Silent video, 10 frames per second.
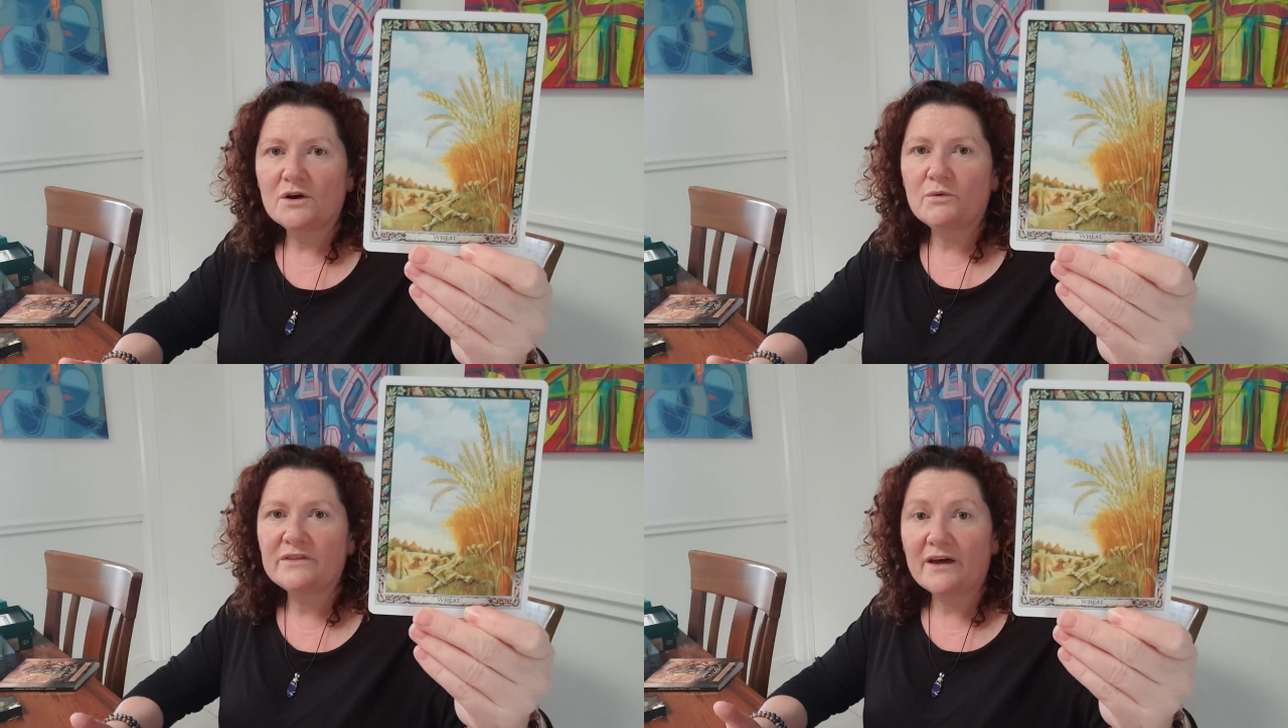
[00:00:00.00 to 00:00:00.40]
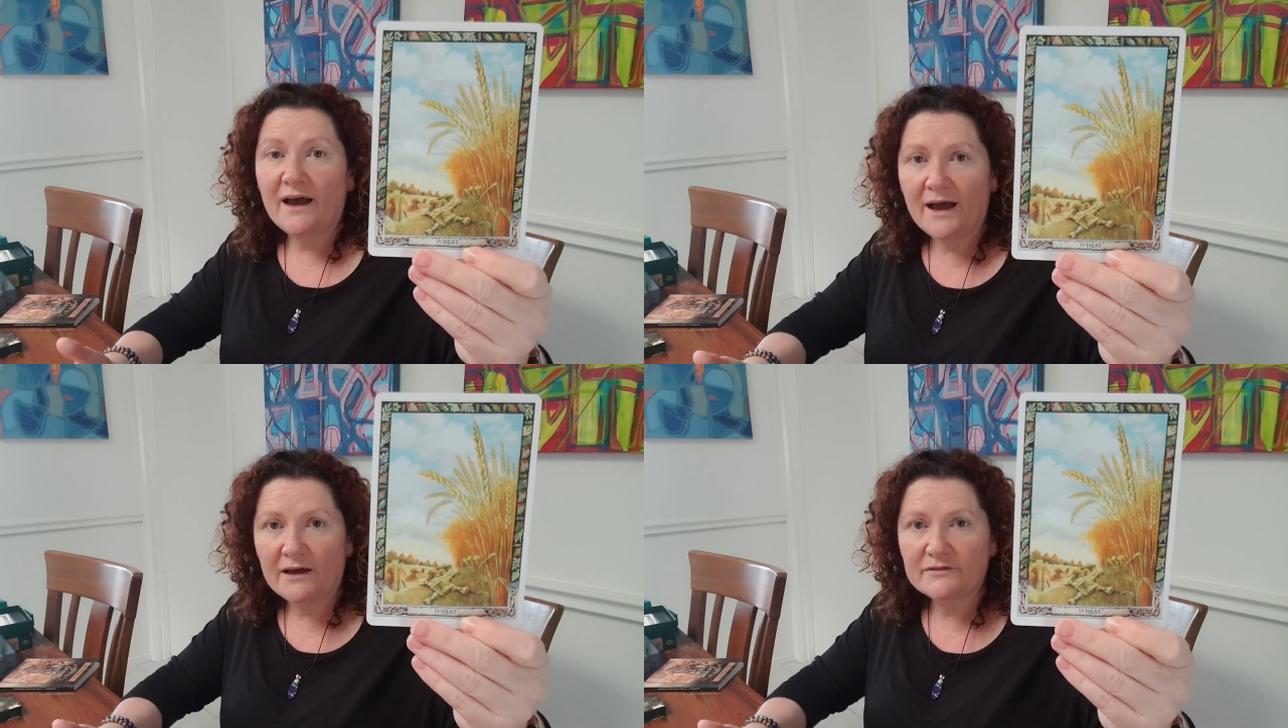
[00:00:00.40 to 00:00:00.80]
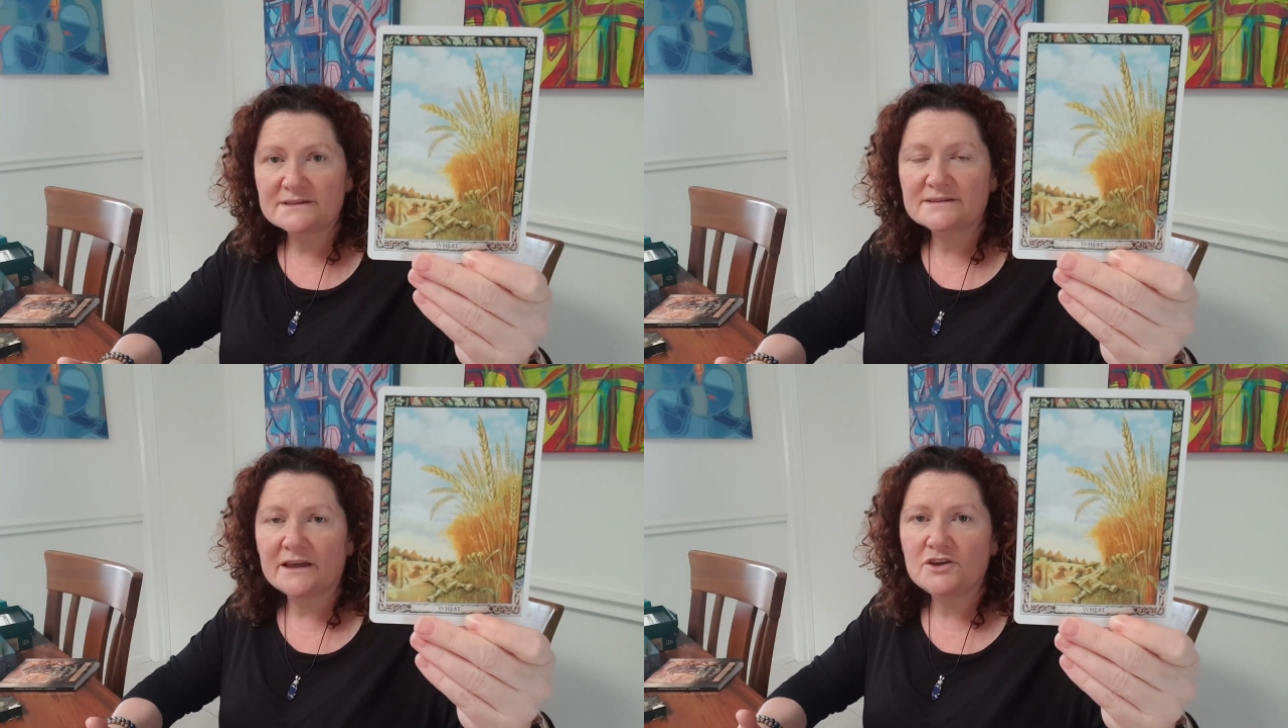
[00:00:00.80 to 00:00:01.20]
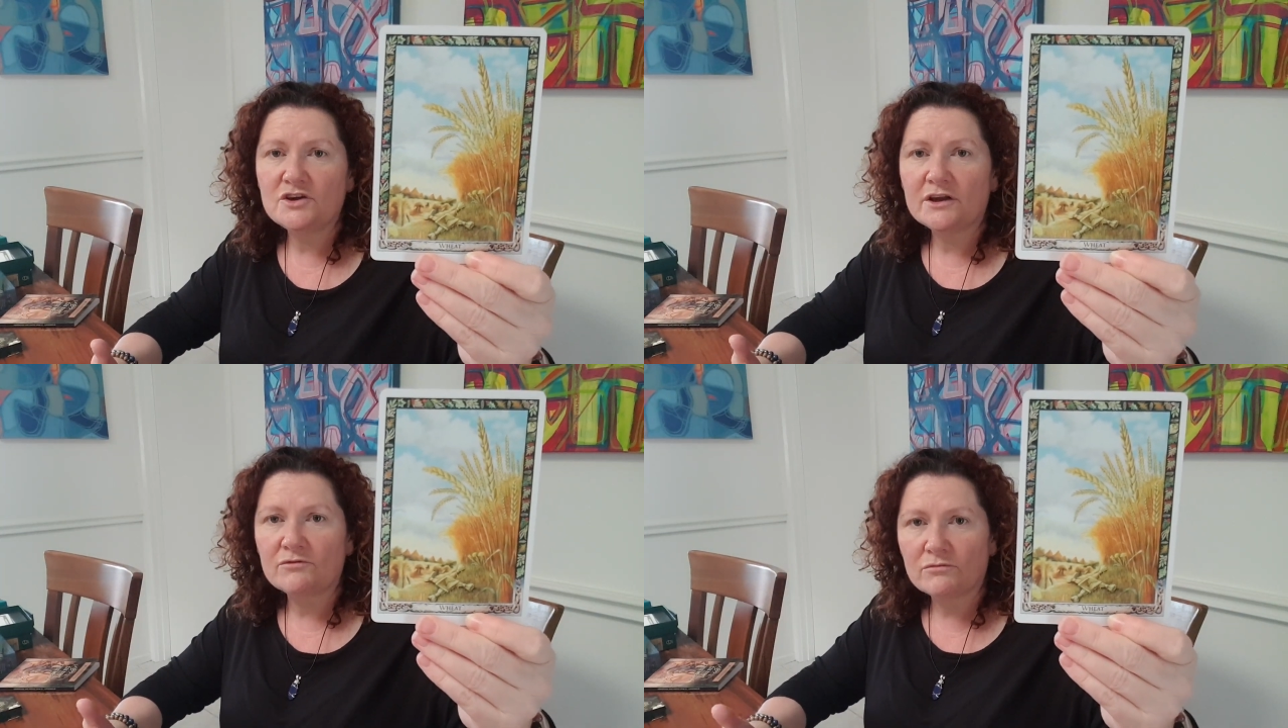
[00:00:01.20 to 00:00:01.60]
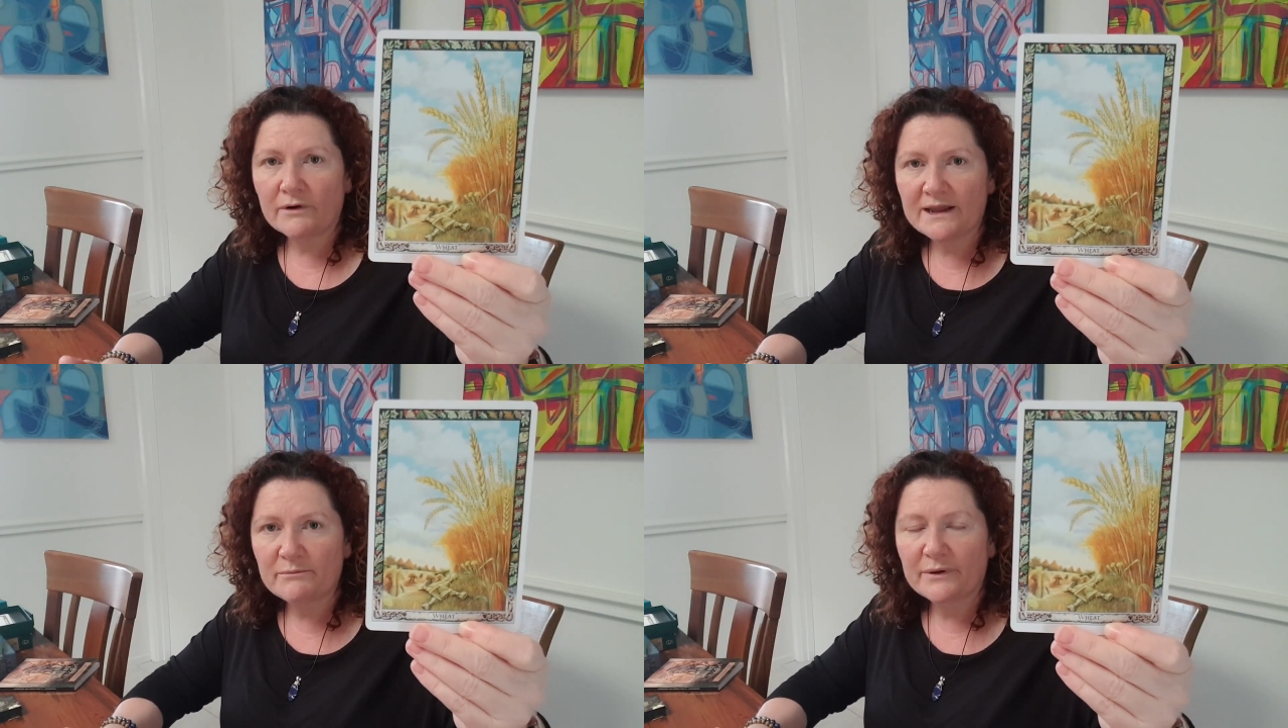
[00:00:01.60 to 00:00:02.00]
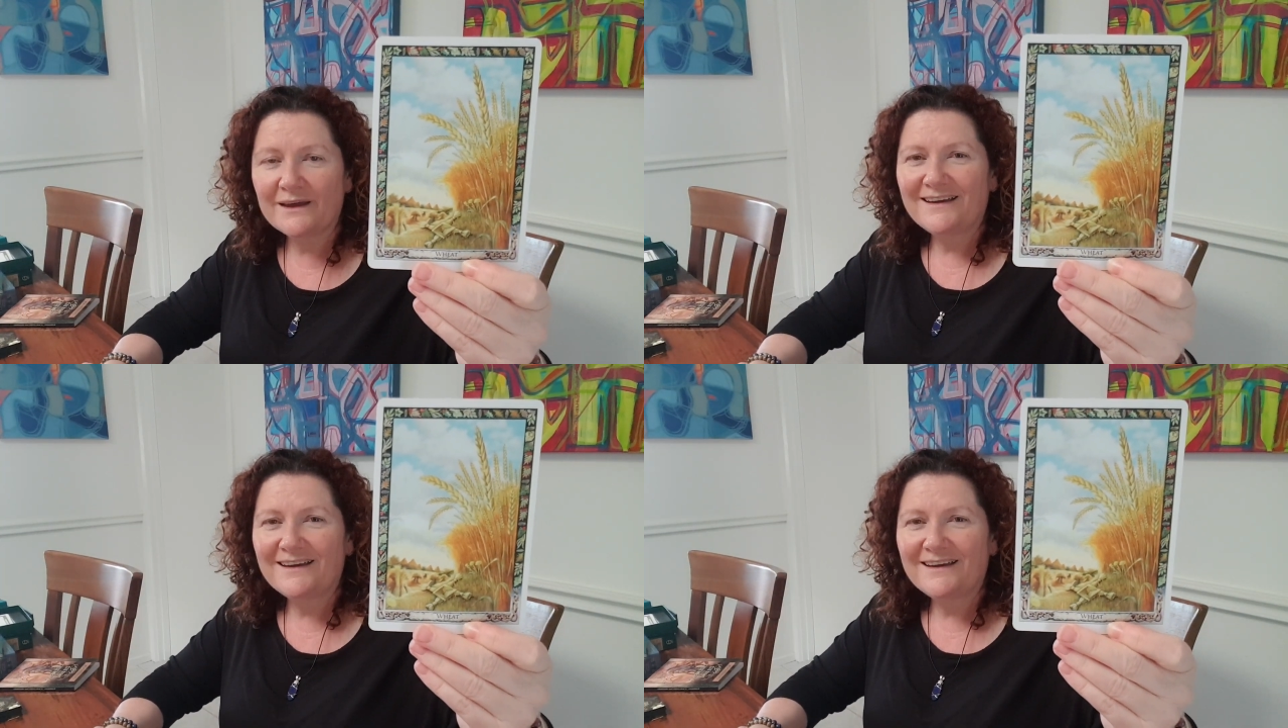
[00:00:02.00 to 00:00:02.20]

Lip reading: with a harvest that you can reap,